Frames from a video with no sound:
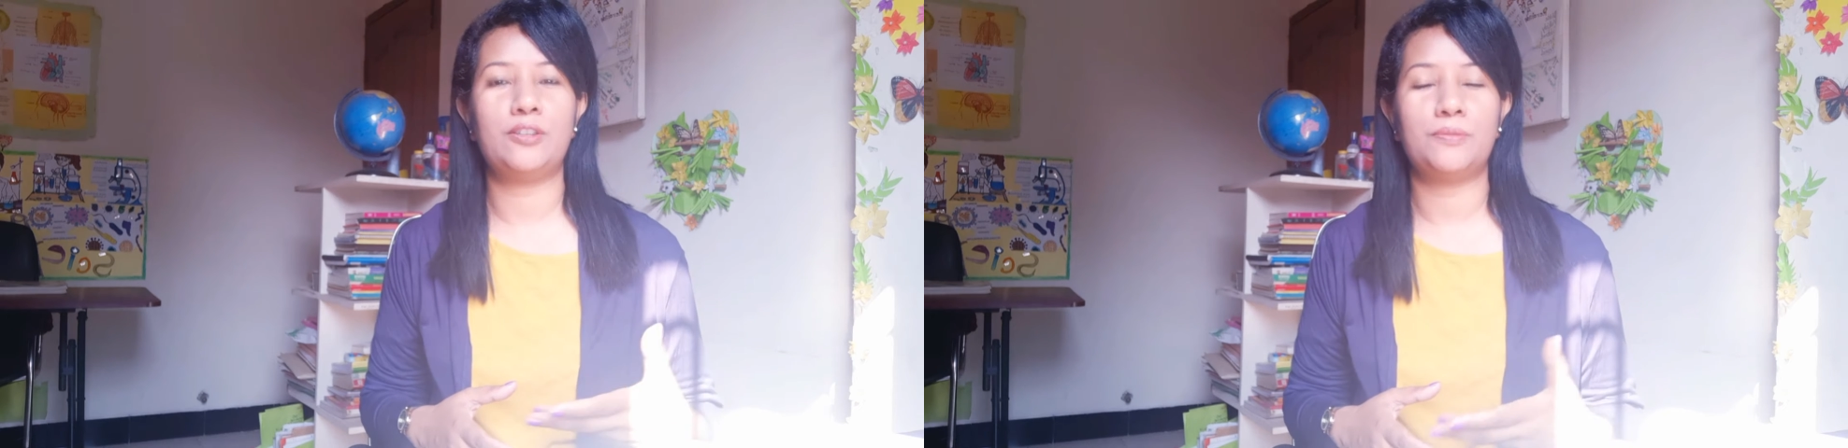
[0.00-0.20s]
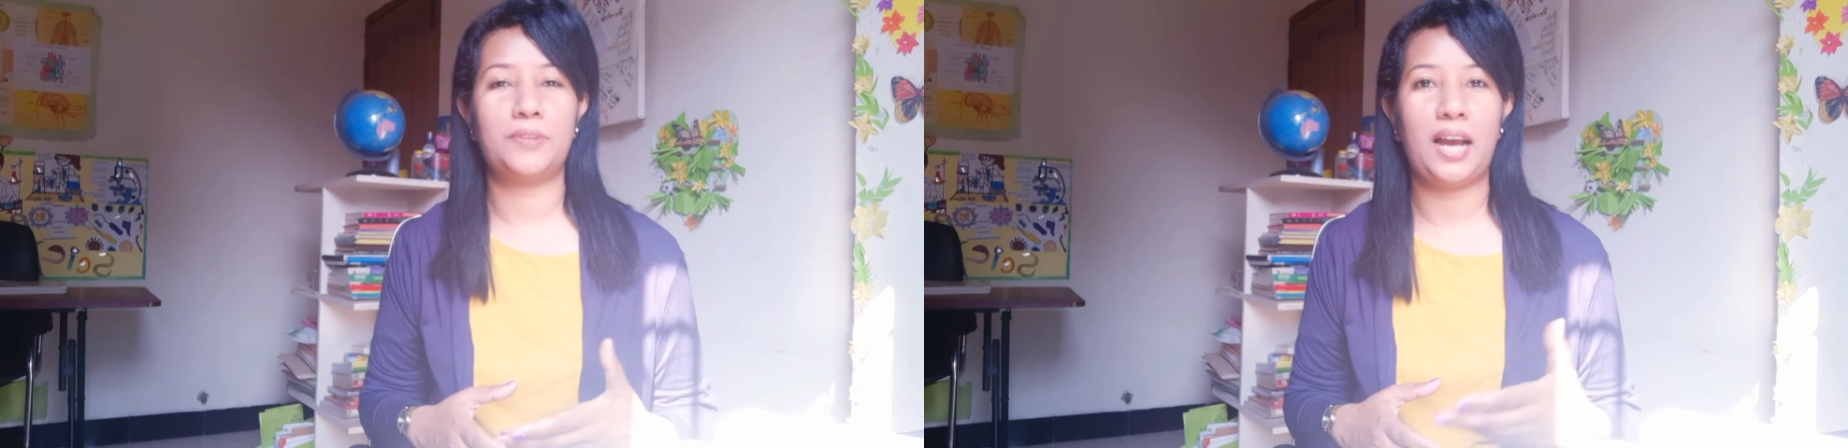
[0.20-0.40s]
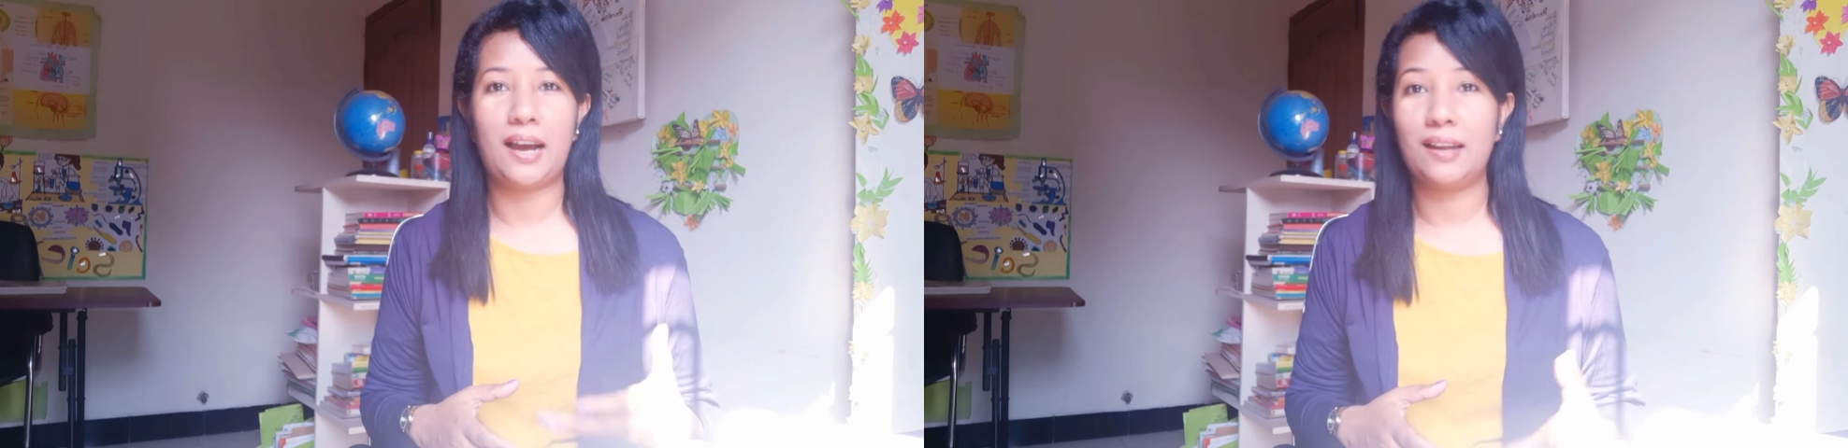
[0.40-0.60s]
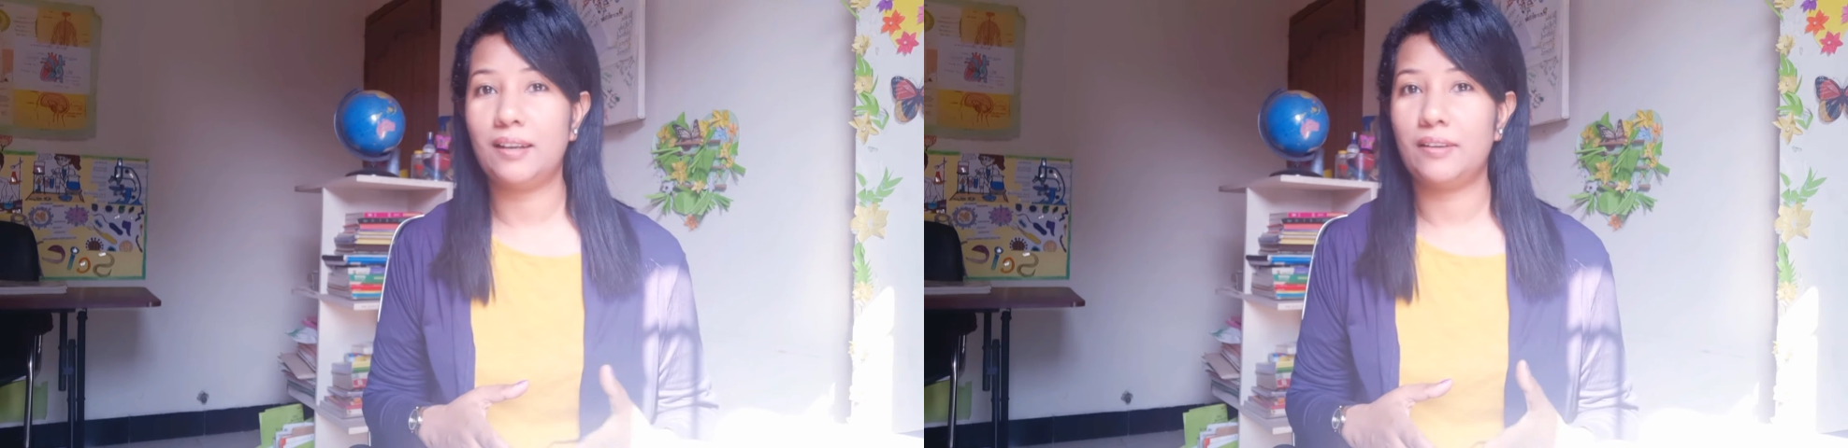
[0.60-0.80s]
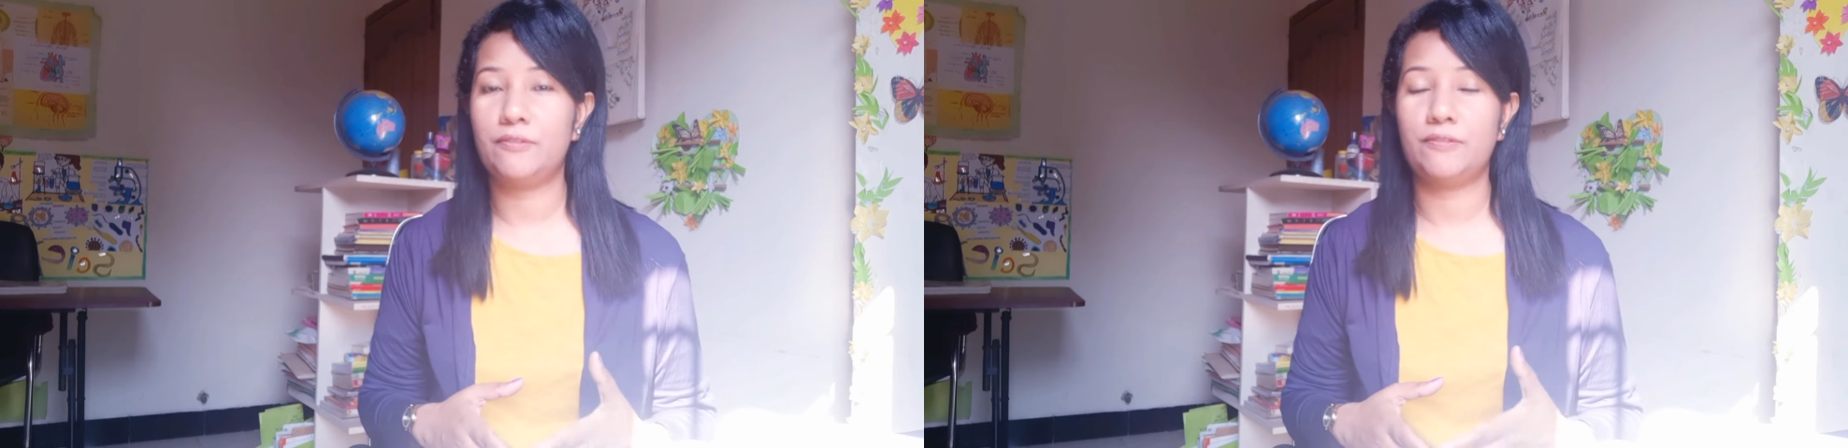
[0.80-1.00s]
of
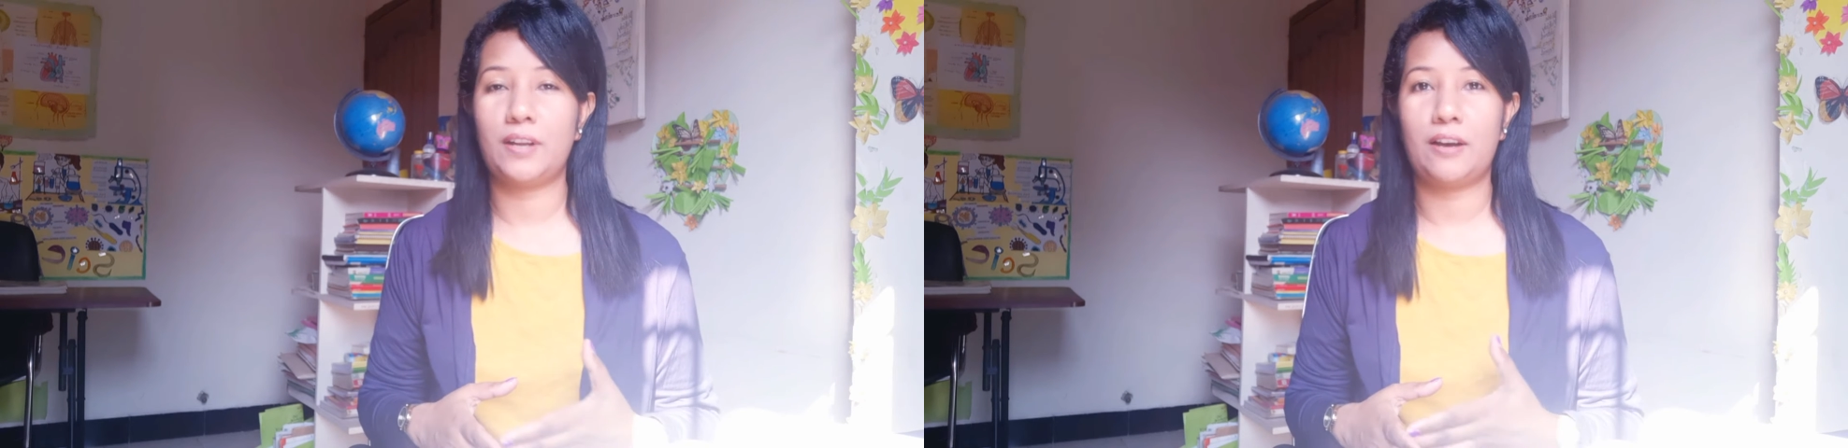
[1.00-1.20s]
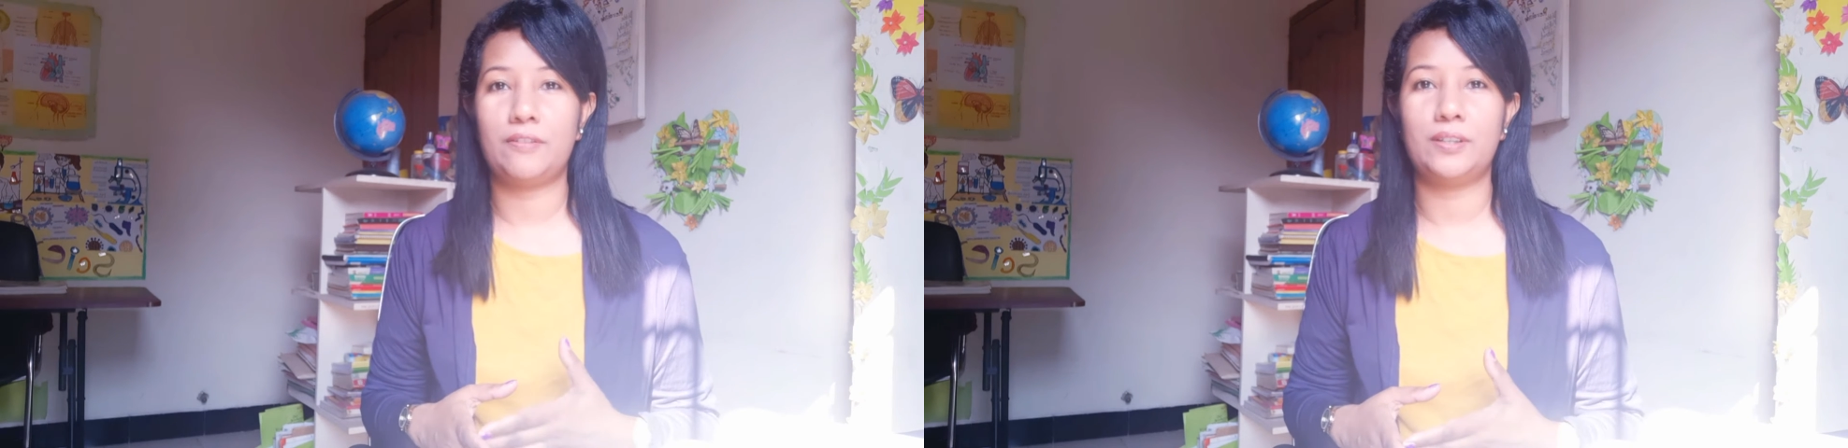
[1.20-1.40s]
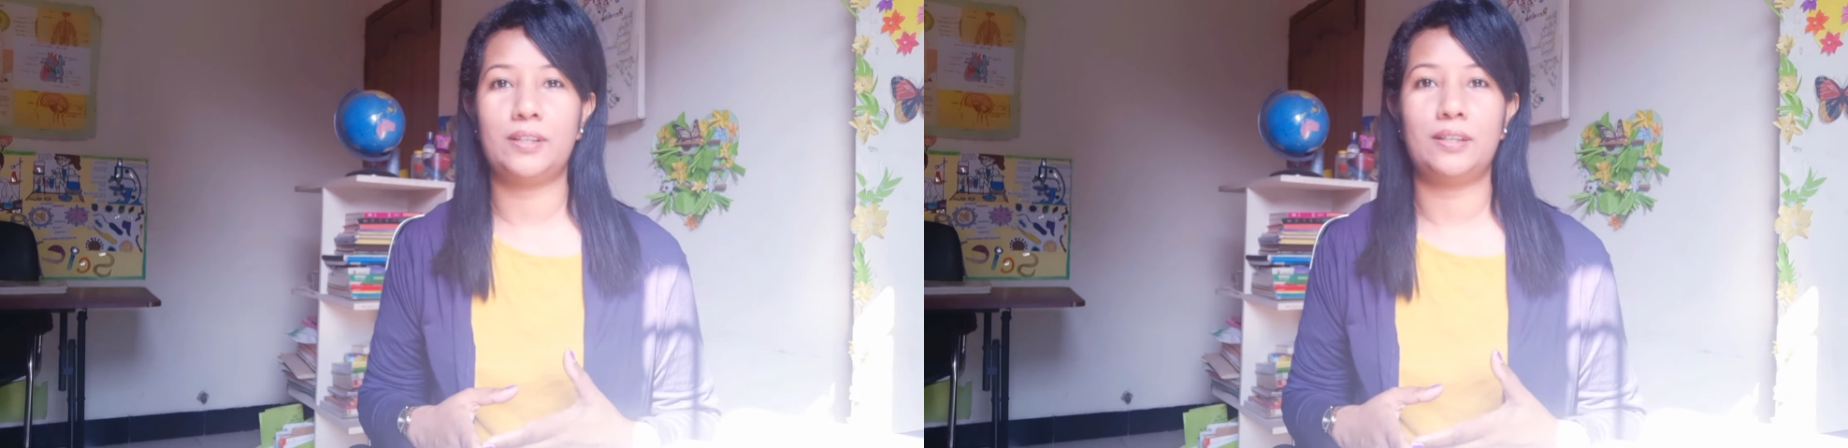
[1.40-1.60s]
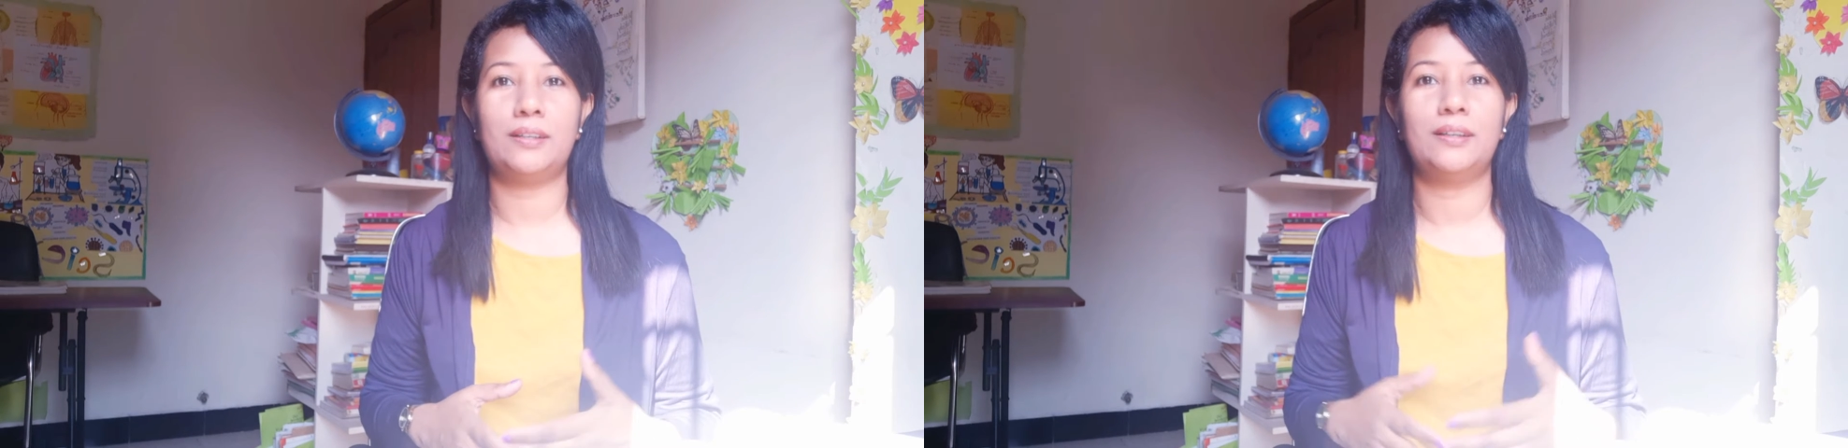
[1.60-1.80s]
color, flower,